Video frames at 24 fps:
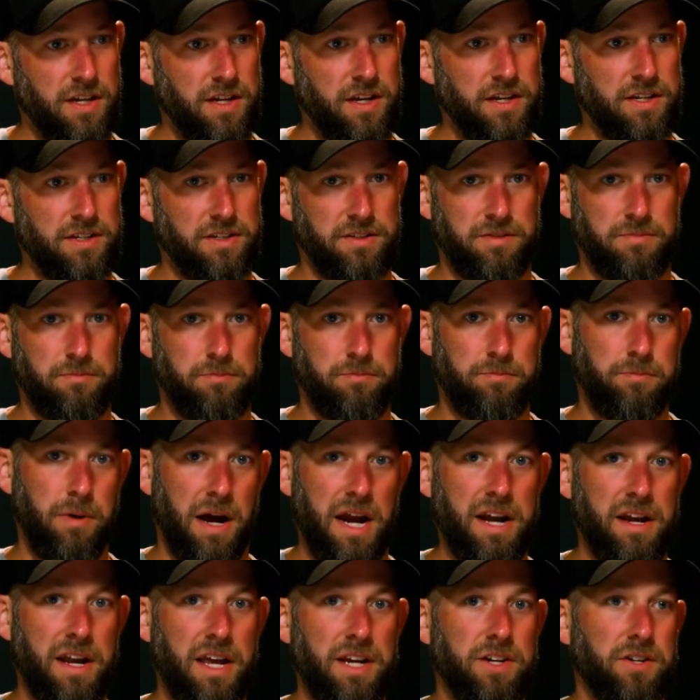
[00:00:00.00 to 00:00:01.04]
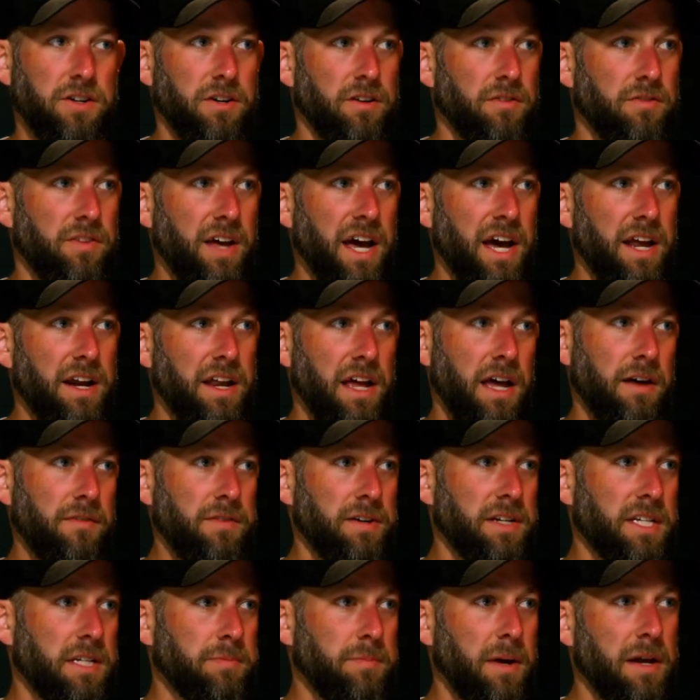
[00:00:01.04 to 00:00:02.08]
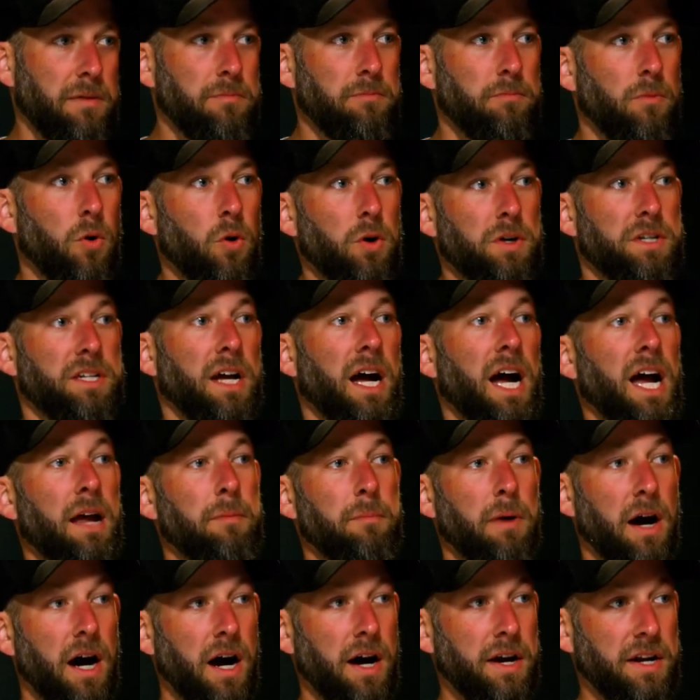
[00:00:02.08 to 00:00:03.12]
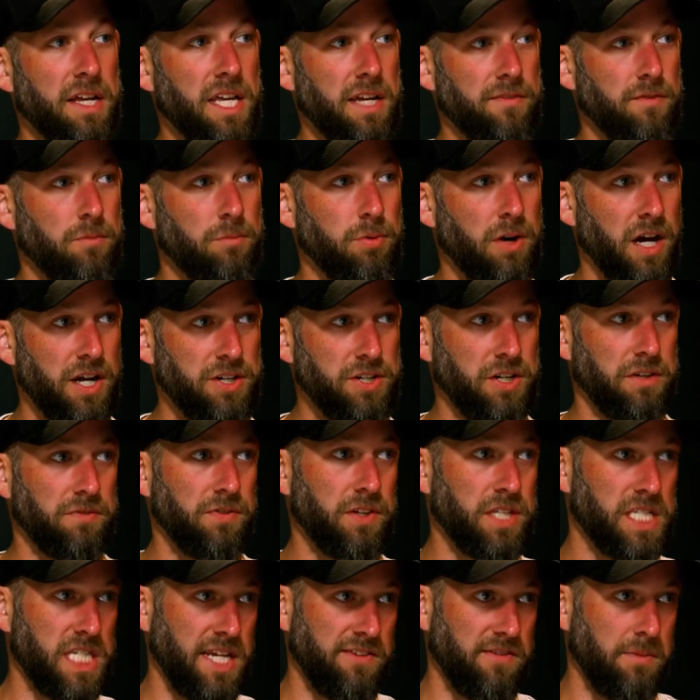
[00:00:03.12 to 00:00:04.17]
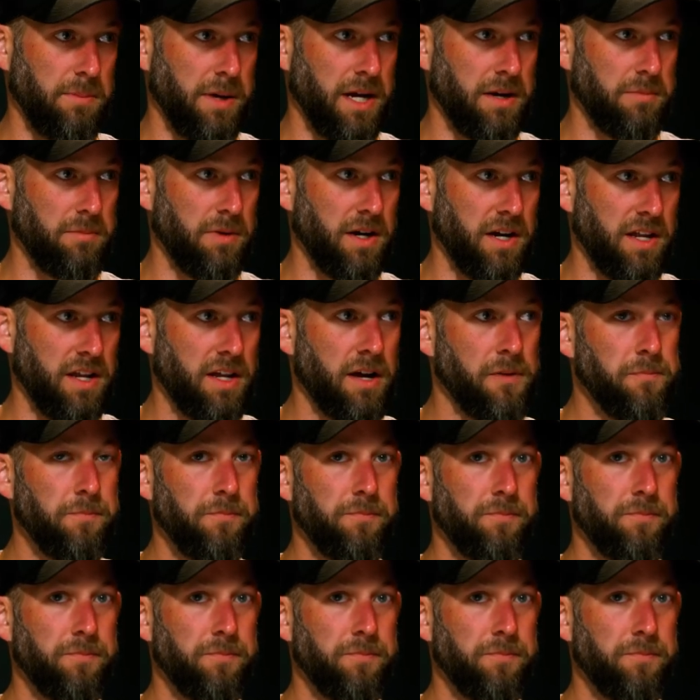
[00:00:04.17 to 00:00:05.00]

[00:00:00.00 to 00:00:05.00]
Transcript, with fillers: is by nature of that having to spend more time on a given project for the same amount of money. Yeah.